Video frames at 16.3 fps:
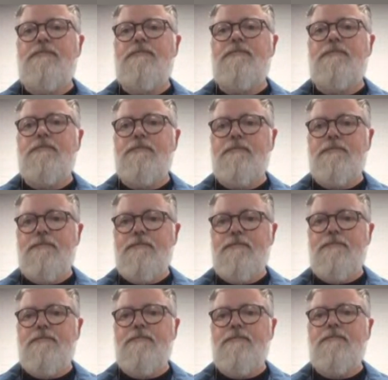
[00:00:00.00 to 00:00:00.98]

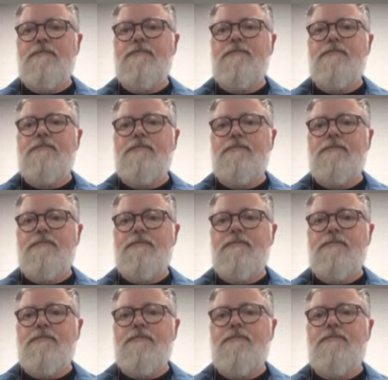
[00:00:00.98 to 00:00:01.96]

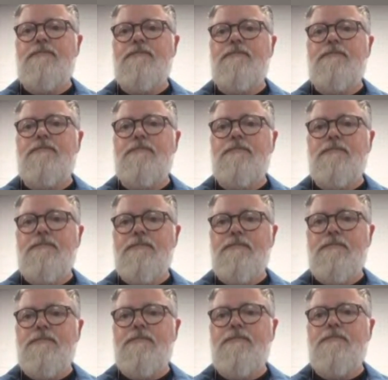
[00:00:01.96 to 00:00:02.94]

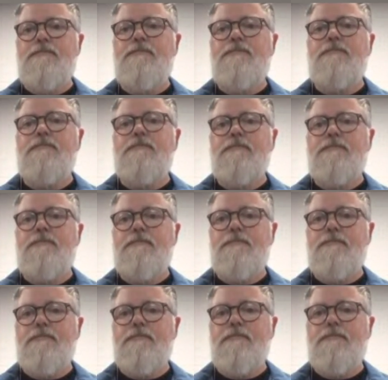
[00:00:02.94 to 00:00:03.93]

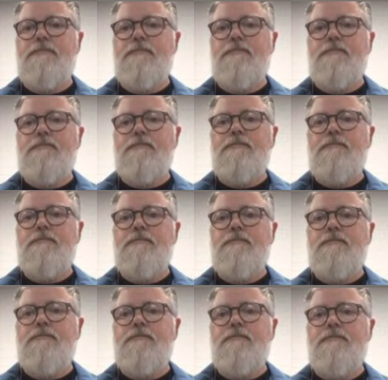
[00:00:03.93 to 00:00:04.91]

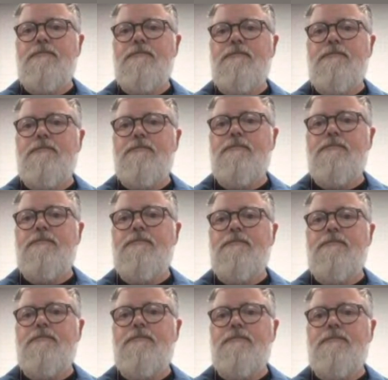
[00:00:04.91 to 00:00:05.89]

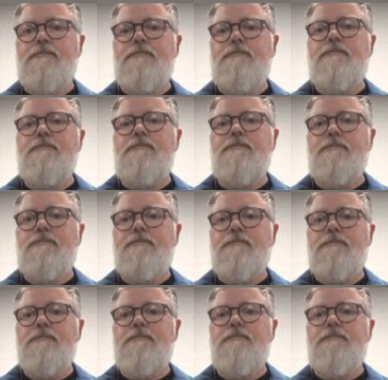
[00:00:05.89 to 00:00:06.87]
[no speech]